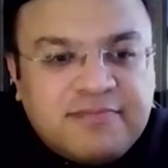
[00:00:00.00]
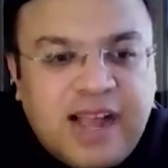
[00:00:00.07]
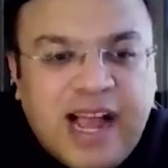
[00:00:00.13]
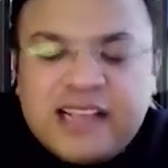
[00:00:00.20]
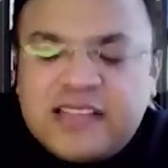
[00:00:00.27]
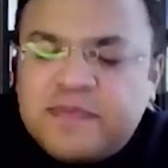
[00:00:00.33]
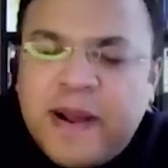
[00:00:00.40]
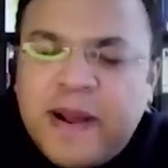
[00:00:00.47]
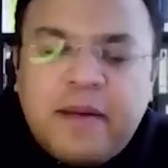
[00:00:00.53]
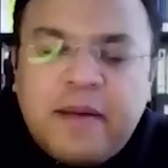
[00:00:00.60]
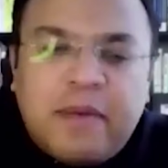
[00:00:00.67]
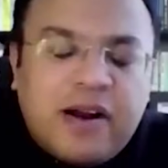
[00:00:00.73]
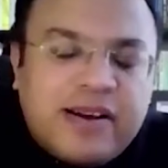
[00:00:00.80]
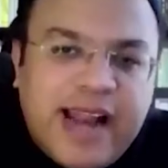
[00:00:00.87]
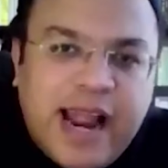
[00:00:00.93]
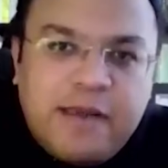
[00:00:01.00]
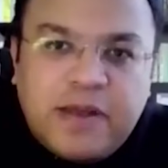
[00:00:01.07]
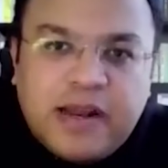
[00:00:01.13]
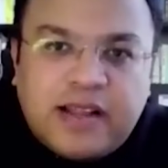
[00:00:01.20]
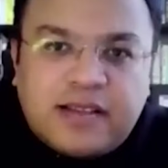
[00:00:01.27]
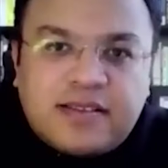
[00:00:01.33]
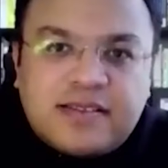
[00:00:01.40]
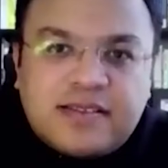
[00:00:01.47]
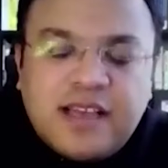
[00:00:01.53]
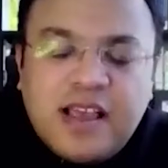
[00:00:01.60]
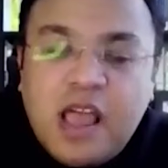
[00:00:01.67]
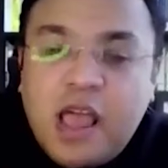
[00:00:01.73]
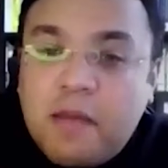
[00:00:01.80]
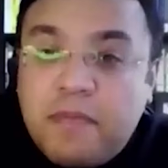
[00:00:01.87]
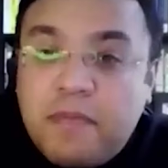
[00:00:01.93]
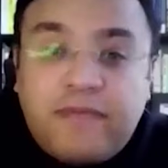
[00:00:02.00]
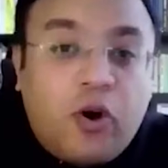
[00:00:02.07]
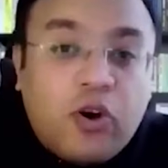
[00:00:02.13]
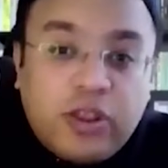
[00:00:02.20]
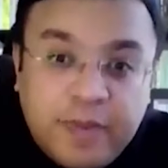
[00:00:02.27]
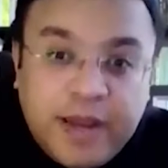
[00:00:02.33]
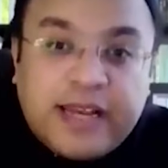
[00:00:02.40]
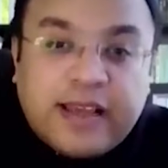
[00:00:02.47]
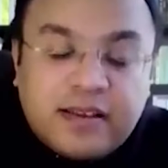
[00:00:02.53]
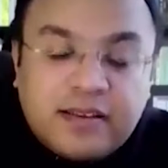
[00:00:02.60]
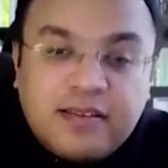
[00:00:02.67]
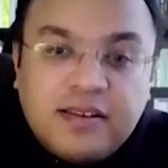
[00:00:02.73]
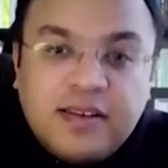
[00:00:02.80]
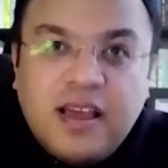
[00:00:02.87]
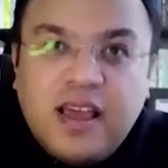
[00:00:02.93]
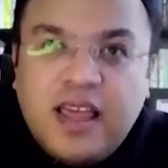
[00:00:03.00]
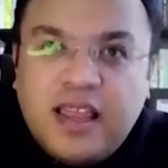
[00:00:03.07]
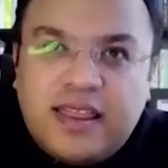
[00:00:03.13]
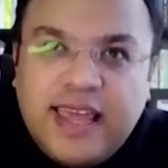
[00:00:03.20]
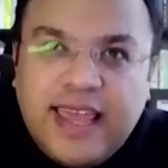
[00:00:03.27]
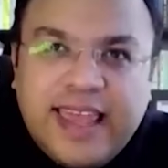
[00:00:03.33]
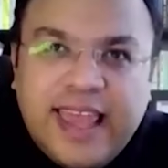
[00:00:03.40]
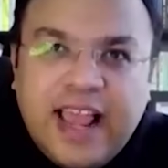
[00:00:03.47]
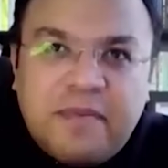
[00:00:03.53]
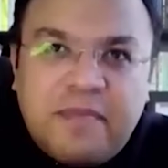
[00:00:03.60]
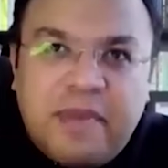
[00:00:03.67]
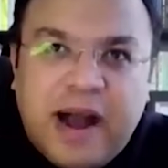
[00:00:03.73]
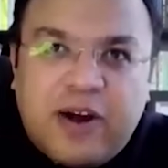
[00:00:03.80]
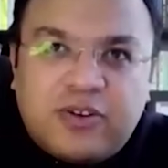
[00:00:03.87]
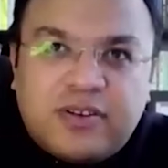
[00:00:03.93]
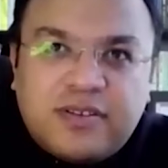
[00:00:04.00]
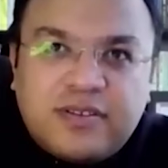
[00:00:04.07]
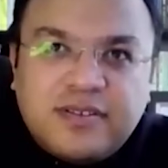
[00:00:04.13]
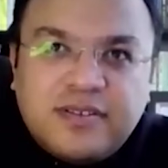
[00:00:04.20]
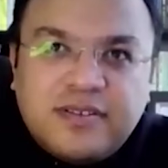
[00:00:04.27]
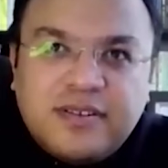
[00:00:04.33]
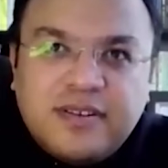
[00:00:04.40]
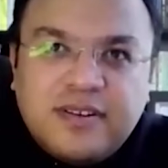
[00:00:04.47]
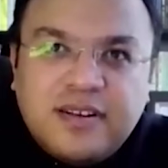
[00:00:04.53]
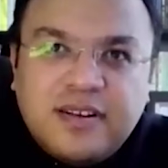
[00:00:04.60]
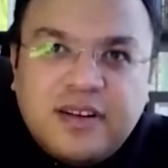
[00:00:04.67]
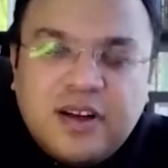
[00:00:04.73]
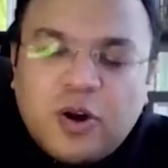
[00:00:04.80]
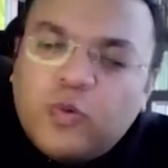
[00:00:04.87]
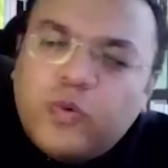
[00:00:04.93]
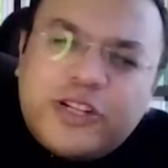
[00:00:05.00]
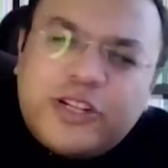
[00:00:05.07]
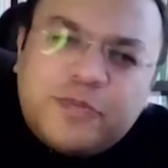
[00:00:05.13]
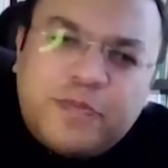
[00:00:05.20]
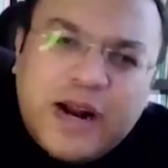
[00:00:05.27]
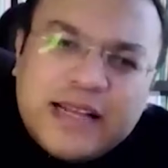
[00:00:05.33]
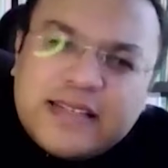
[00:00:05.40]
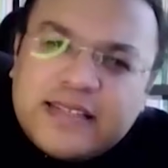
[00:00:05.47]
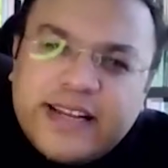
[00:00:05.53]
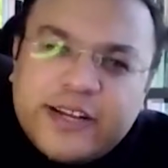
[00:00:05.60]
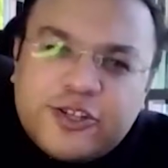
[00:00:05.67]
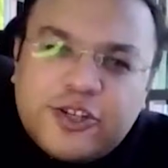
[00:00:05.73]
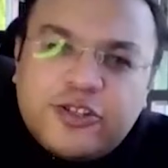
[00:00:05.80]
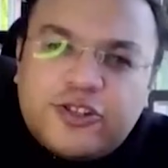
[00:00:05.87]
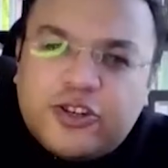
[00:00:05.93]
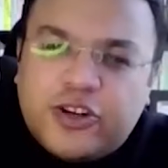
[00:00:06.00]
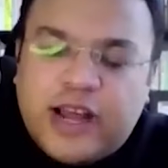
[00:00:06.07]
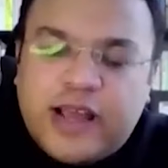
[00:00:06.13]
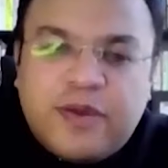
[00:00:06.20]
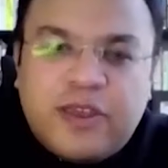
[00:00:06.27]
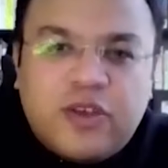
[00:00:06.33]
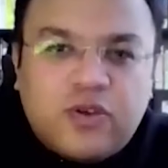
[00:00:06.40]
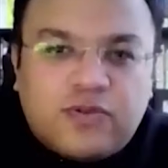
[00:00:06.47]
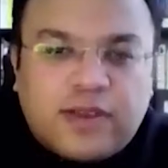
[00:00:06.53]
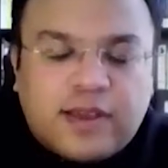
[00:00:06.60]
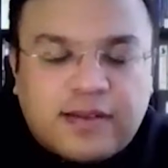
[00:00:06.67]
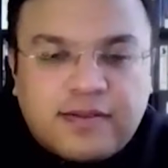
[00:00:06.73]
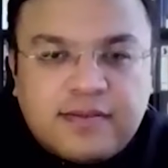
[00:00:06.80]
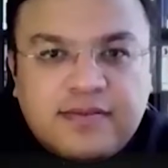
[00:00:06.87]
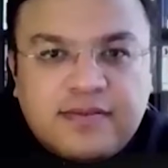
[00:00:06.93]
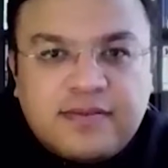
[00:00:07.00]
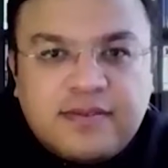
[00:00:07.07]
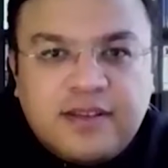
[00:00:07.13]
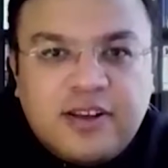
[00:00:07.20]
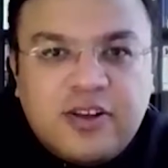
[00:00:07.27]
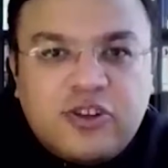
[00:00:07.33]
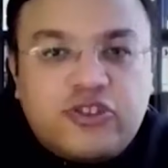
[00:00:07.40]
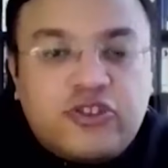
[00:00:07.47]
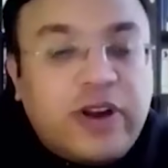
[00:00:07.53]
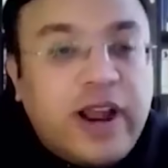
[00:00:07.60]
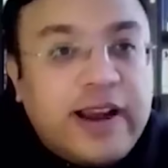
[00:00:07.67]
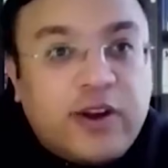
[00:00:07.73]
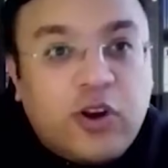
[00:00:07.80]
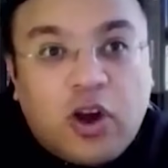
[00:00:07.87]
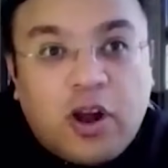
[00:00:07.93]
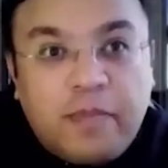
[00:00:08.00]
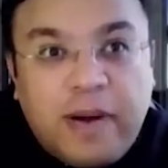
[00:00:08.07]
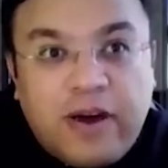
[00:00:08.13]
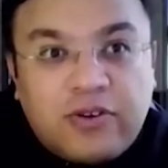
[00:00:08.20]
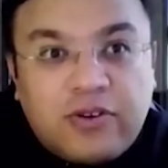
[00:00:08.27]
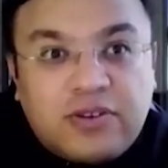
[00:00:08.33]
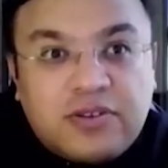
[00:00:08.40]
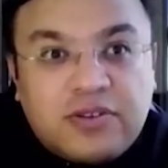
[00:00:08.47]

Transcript: I spend about 10 minutes before the meeting thinking about which presentation should I be using. Should I talk about